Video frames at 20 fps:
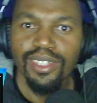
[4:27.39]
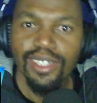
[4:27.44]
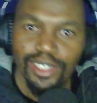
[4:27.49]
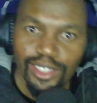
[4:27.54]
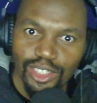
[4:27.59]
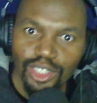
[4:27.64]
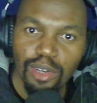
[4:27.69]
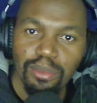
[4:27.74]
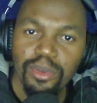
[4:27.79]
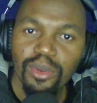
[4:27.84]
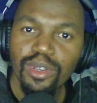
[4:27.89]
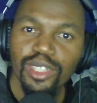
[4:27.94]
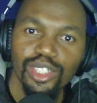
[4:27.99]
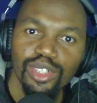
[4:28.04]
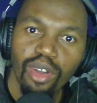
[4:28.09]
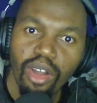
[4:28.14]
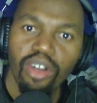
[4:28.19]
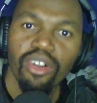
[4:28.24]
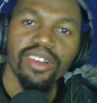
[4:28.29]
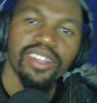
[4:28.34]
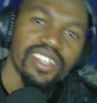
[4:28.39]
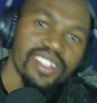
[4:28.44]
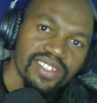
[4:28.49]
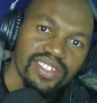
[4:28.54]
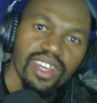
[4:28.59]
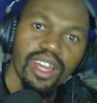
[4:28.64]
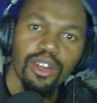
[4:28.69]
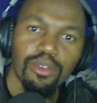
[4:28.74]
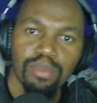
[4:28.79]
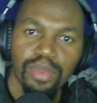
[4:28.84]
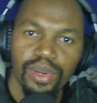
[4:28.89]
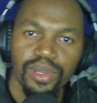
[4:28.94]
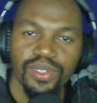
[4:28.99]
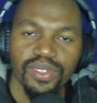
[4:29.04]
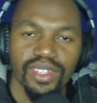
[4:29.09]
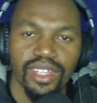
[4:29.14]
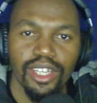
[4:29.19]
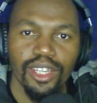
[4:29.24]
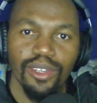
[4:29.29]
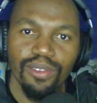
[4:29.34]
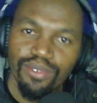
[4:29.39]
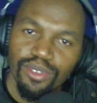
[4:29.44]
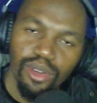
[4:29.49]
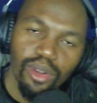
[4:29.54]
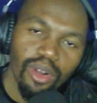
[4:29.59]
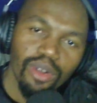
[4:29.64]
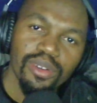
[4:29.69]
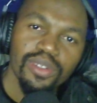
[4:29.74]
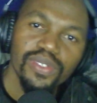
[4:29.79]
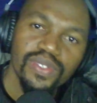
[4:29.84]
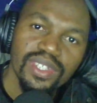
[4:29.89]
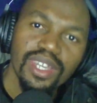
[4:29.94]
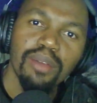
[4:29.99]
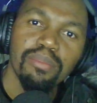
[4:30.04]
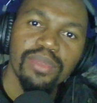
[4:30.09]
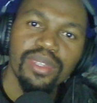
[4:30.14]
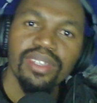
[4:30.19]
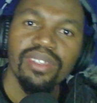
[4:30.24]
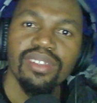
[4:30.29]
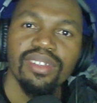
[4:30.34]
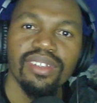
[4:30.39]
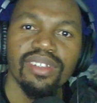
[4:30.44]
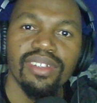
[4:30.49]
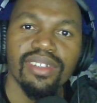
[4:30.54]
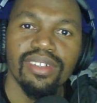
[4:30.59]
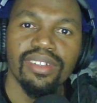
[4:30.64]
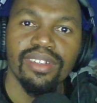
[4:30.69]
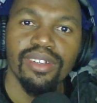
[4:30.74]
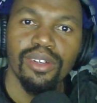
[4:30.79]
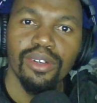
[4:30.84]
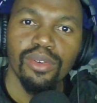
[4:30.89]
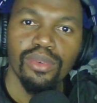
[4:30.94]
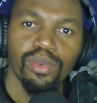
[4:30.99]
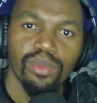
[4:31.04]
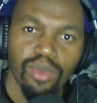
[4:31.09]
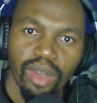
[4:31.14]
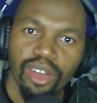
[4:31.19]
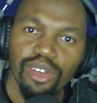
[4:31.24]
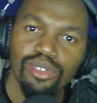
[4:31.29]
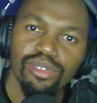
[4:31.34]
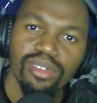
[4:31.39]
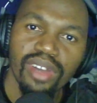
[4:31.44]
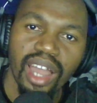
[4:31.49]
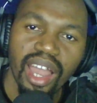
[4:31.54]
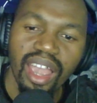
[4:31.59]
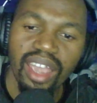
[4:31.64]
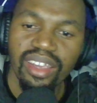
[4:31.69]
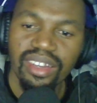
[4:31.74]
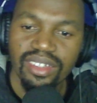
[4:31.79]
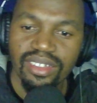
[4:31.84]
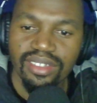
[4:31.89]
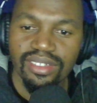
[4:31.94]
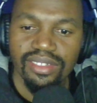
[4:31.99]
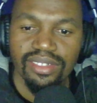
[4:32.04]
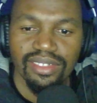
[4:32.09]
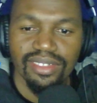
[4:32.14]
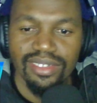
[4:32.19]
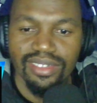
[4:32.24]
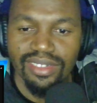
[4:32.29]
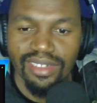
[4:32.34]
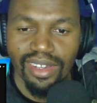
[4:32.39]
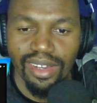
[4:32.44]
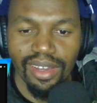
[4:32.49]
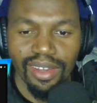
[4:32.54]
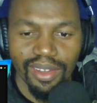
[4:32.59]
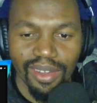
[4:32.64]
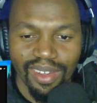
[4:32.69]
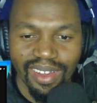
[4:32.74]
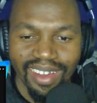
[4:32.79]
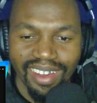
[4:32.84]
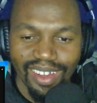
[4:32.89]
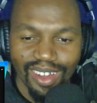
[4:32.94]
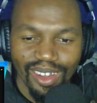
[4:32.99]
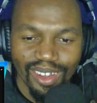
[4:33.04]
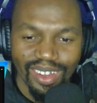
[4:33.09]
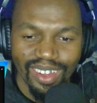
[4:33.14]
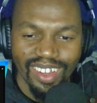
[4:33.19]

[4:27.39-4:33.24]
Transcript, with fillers: Show me what you're holding inside the purse. If you're holding something, why do you hide it?